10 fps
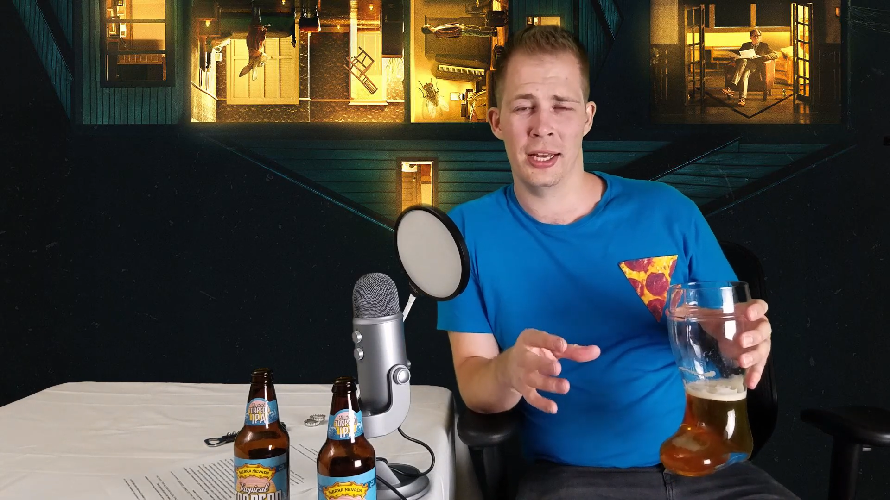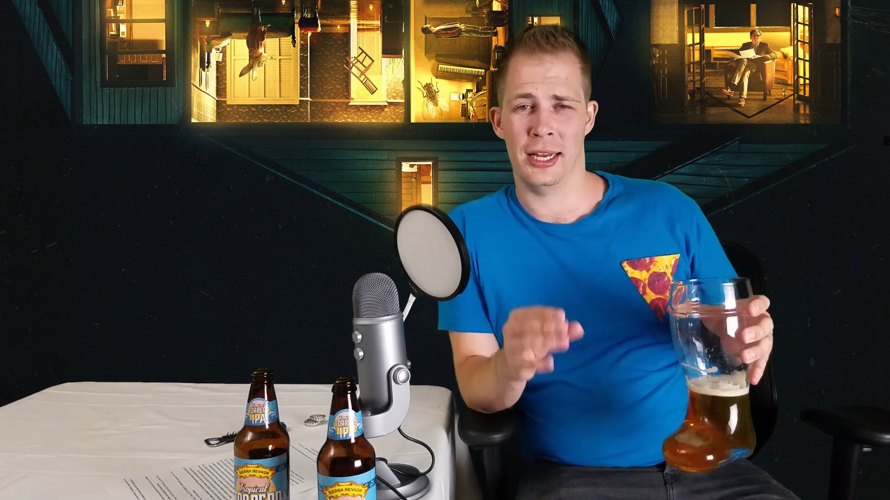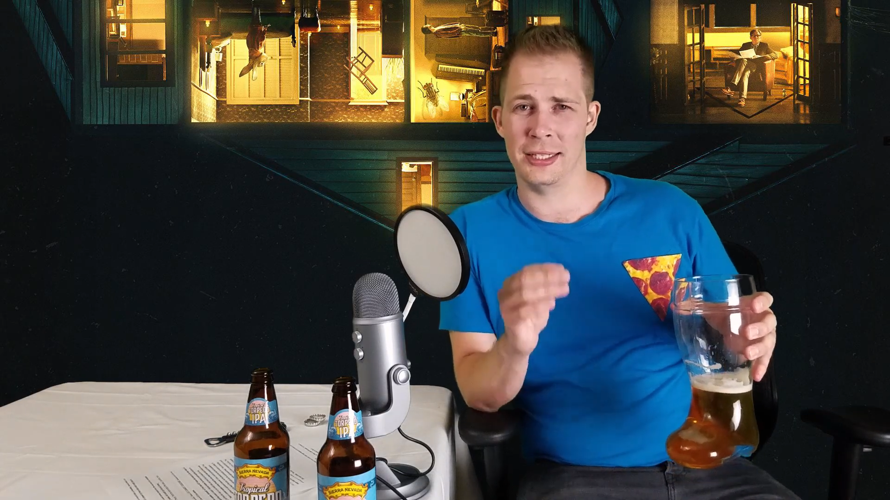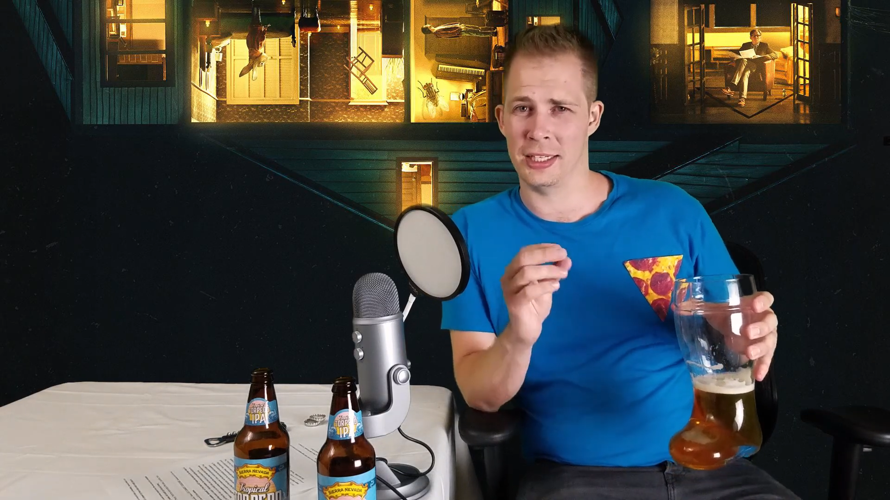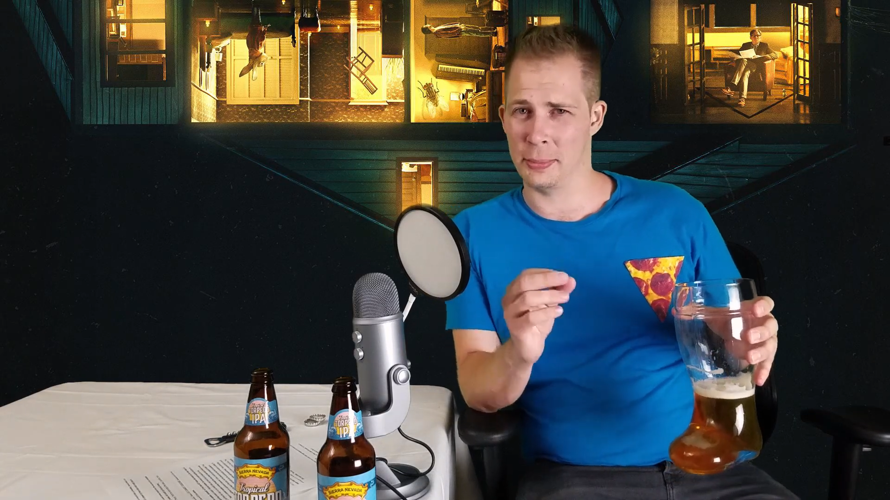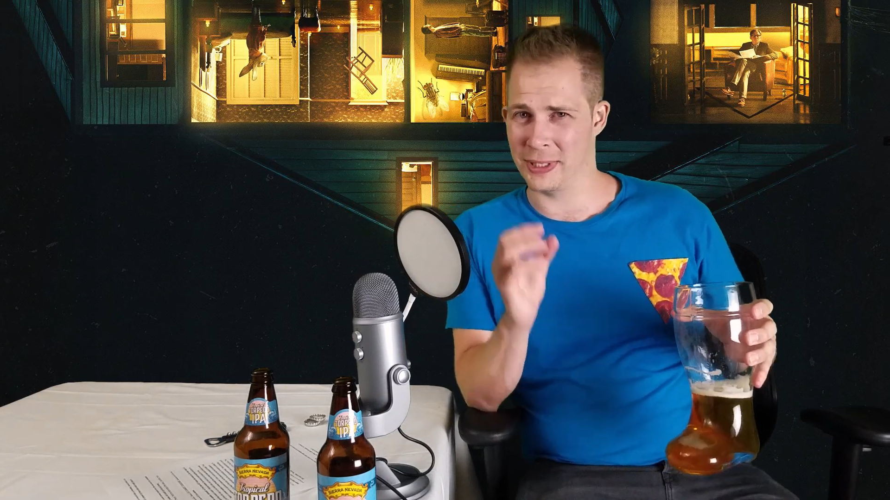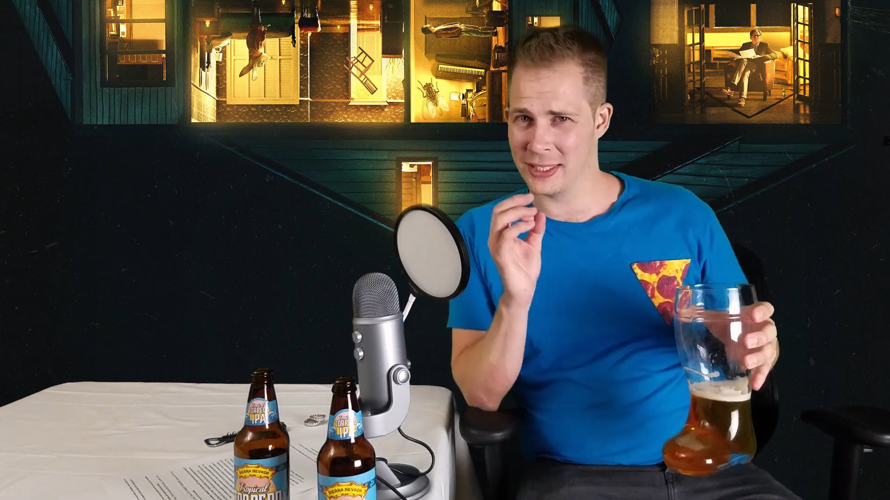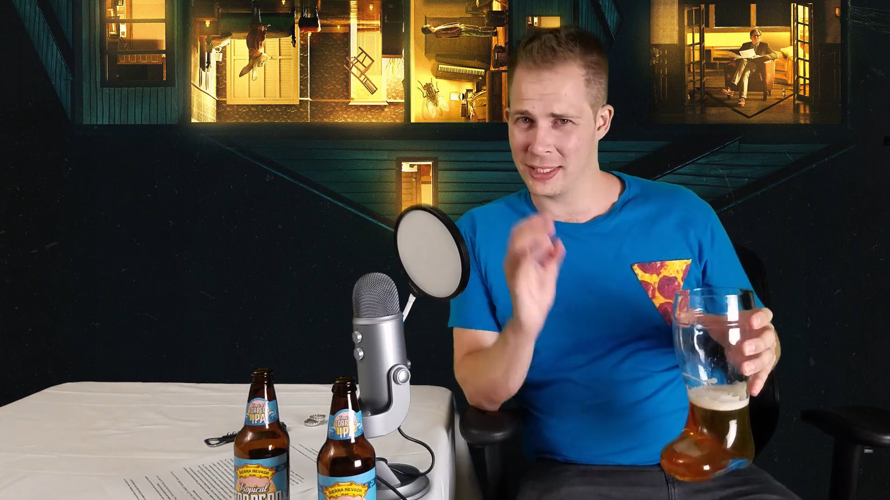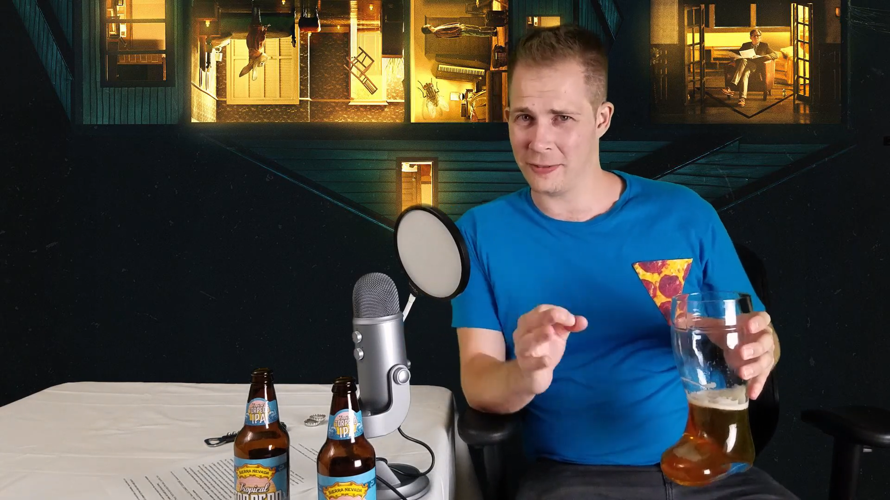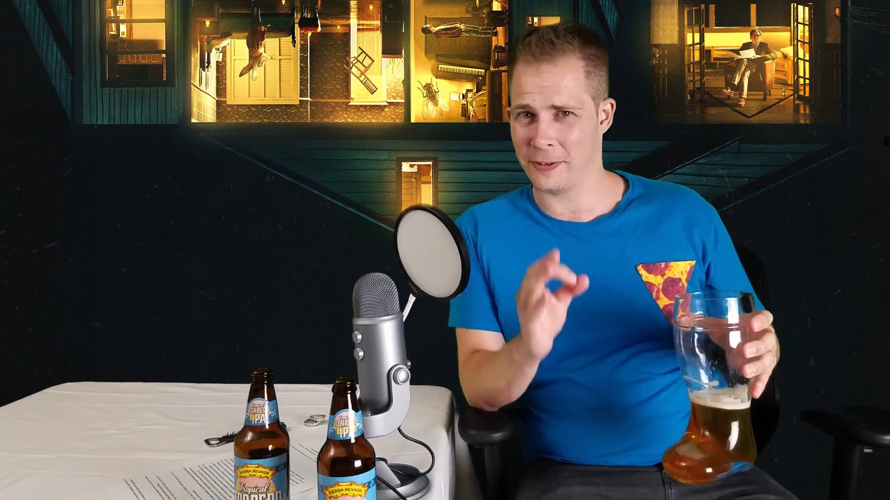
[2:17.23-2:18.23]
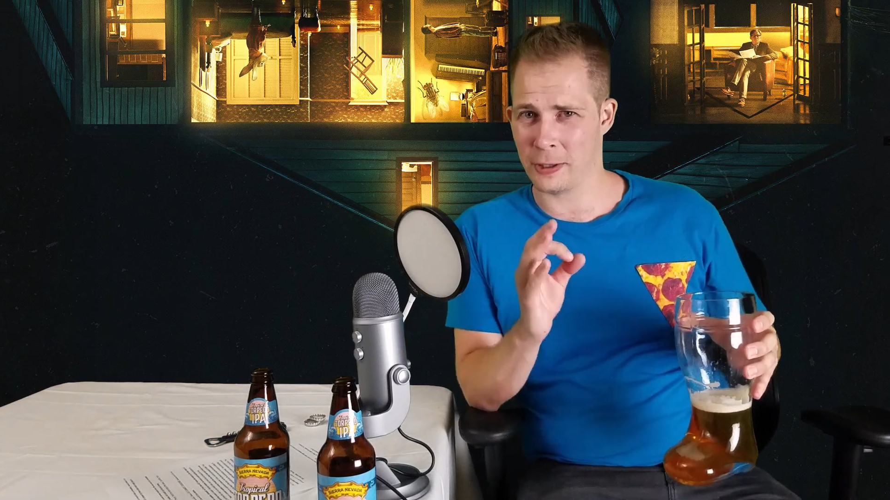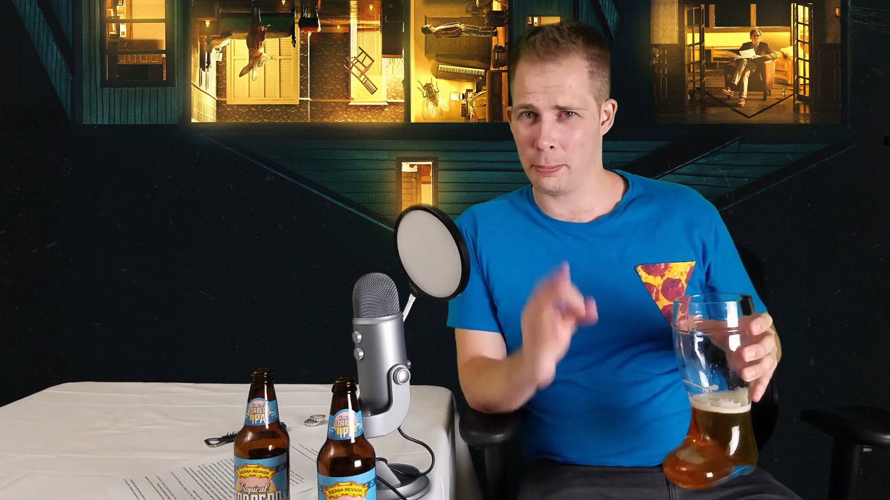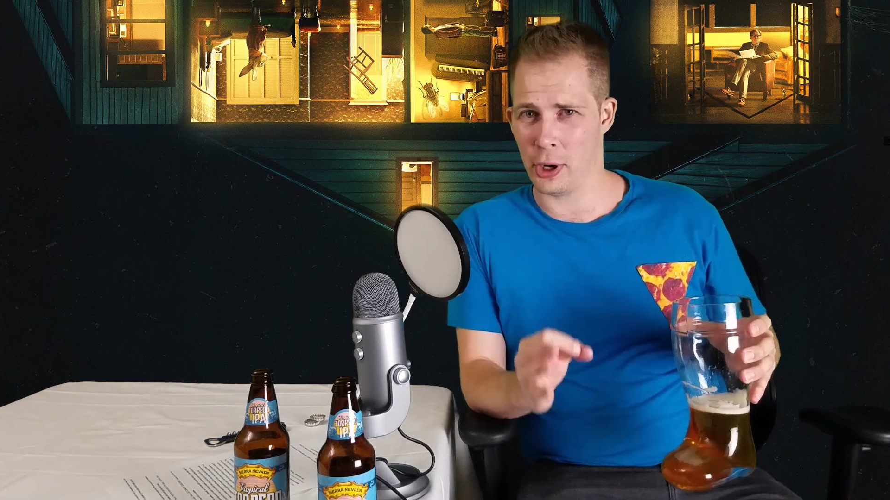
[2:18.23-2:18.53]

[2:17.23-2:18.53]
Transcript: as a specific